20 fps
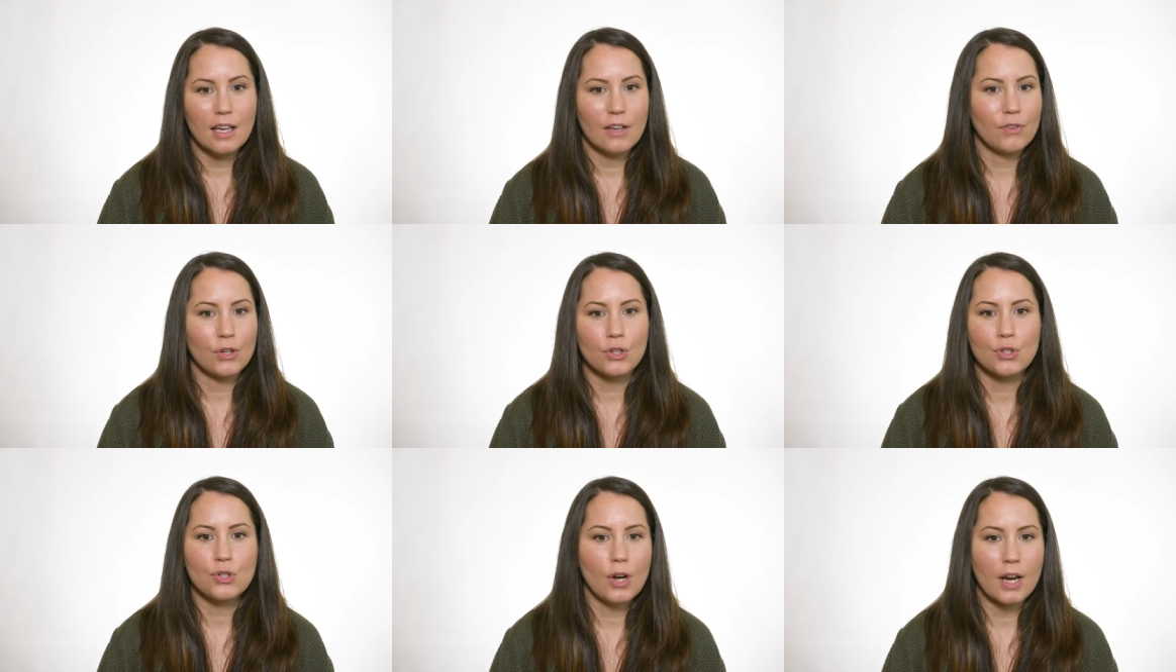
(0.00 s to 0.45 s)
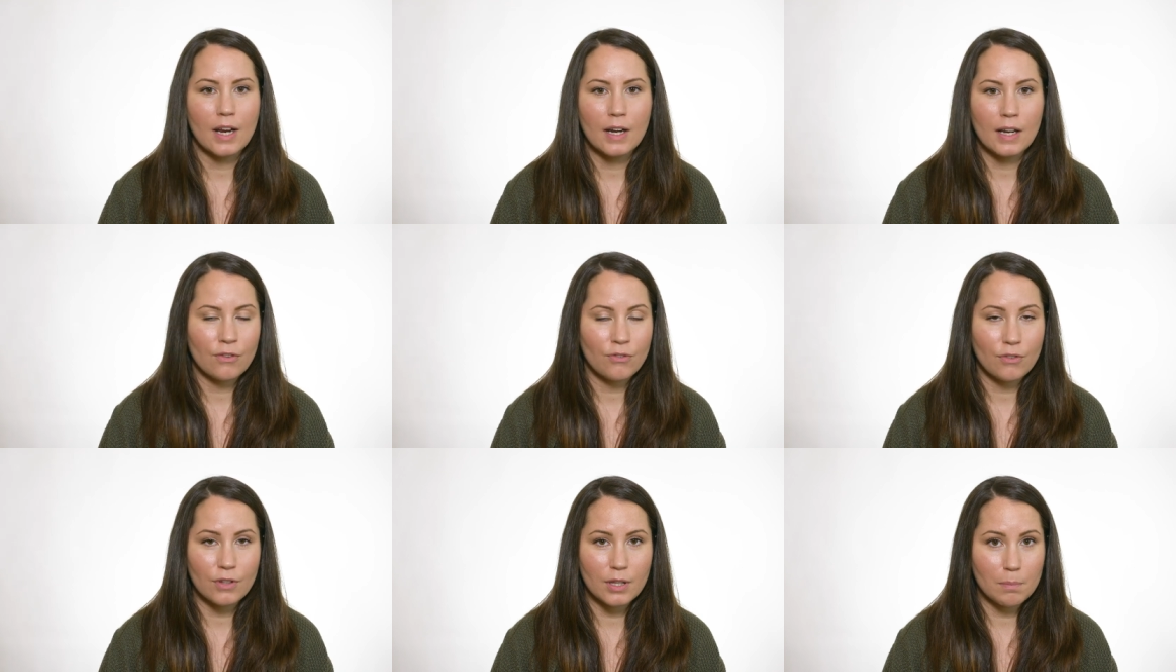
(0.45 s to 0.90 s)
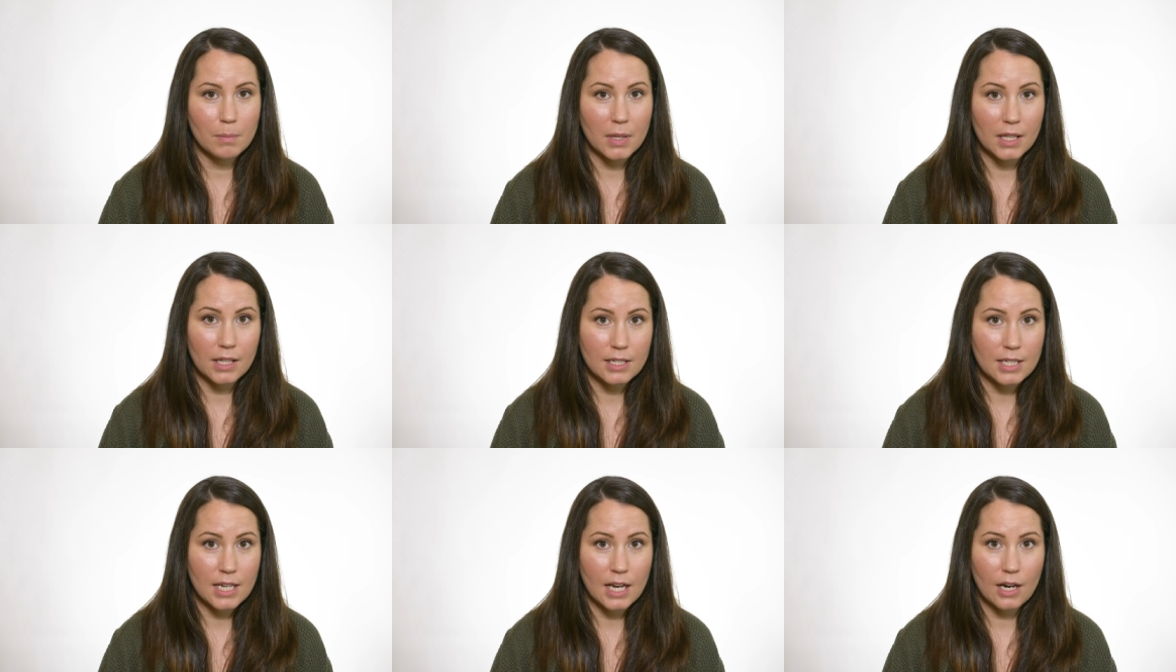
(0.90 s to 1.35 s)
if you're training for the
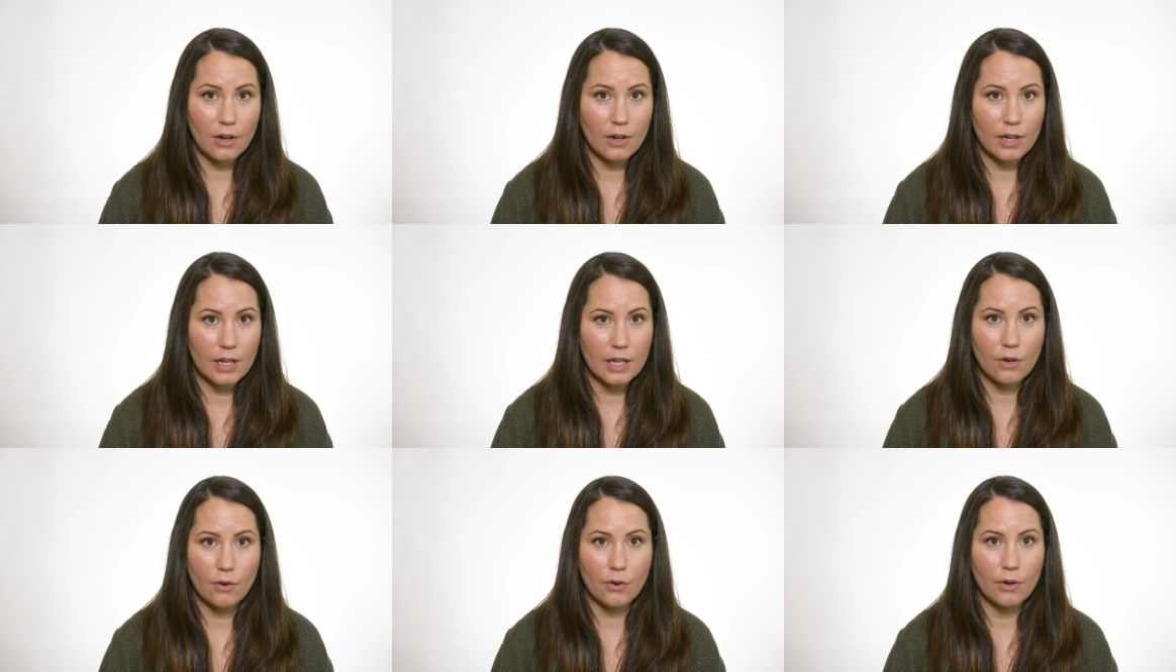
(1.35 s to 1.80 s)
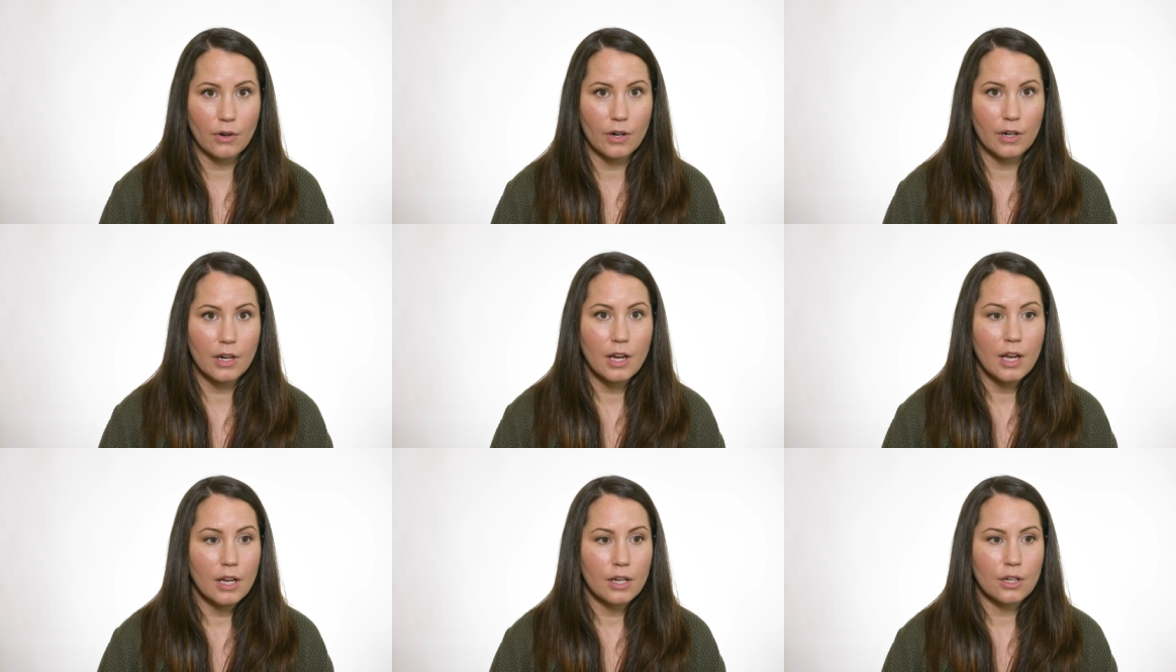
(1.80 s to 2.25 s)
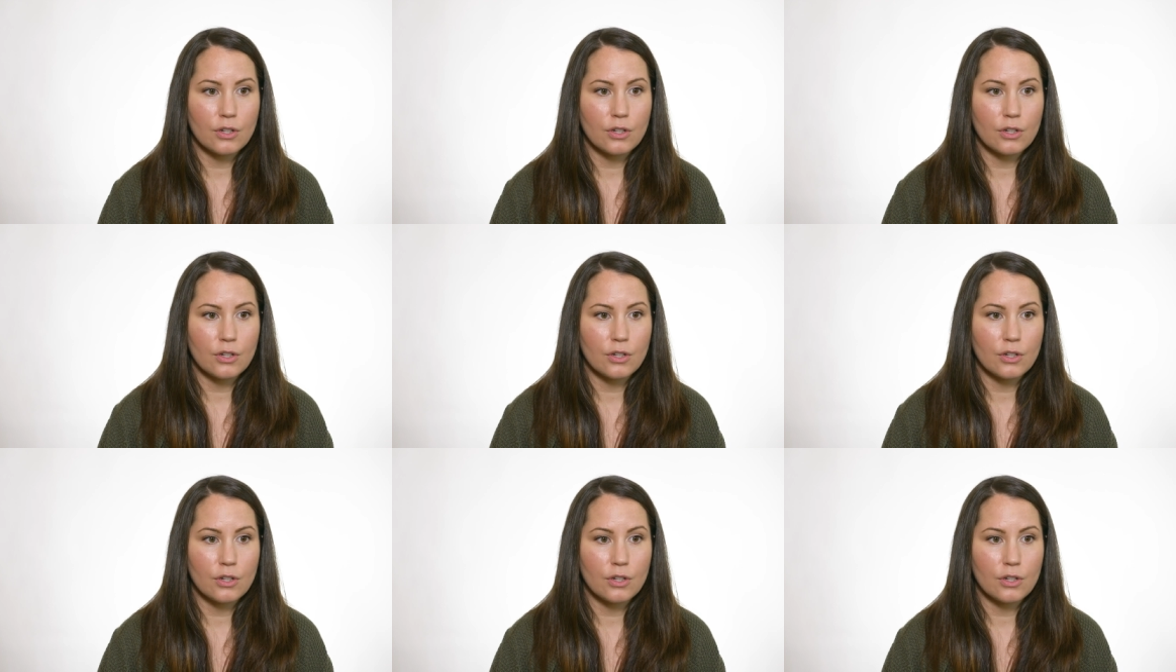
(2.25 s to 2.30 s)
military or